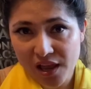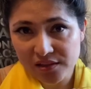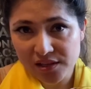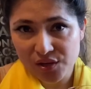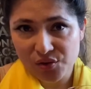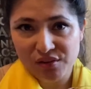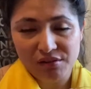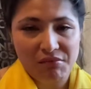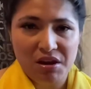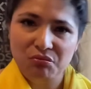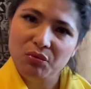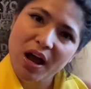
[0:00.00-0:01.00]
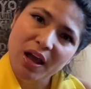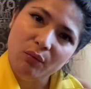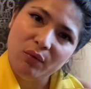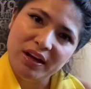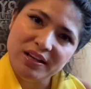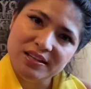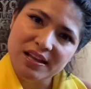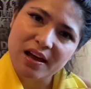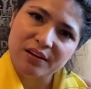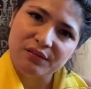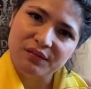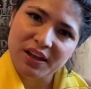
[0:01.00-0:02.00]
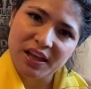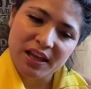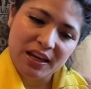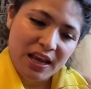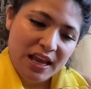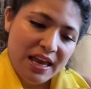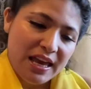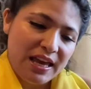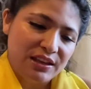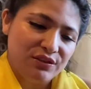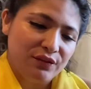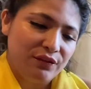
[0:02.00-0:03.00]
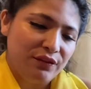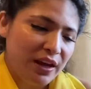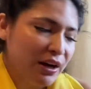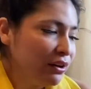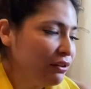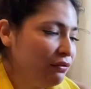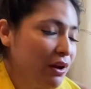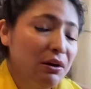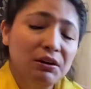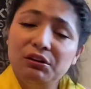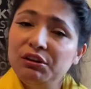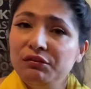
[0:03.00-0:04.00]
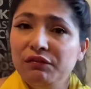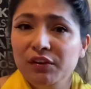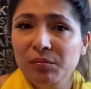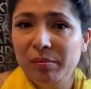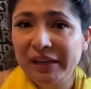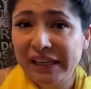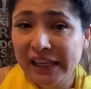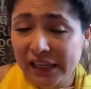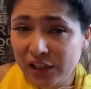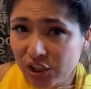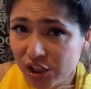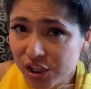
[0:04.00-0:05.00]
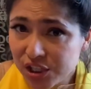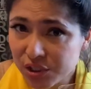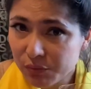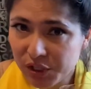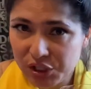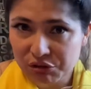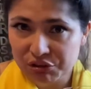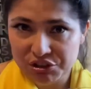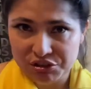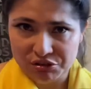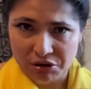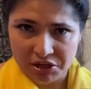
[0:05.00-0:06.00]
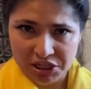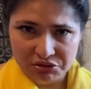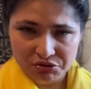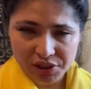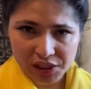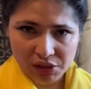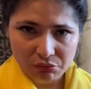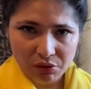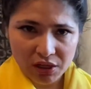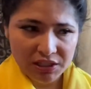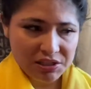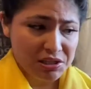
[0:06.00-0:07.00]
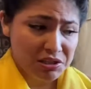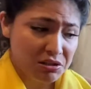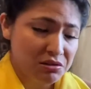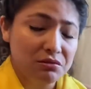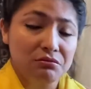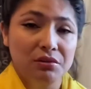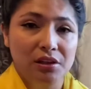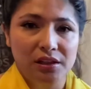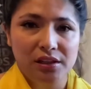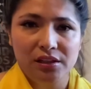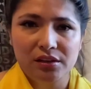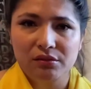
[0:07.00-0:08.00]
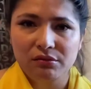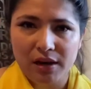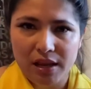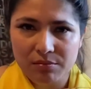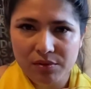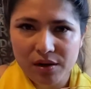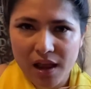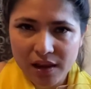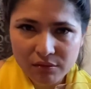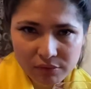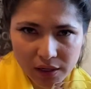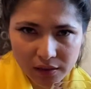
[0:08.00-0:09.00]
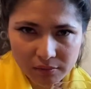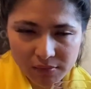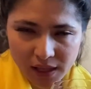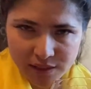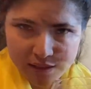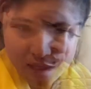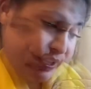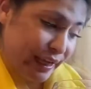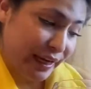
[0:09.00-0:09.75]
and you can make white wines out of it. It's very, very good for beginners when you're starting drinking wine. This is a really good grape that I recommend. Like I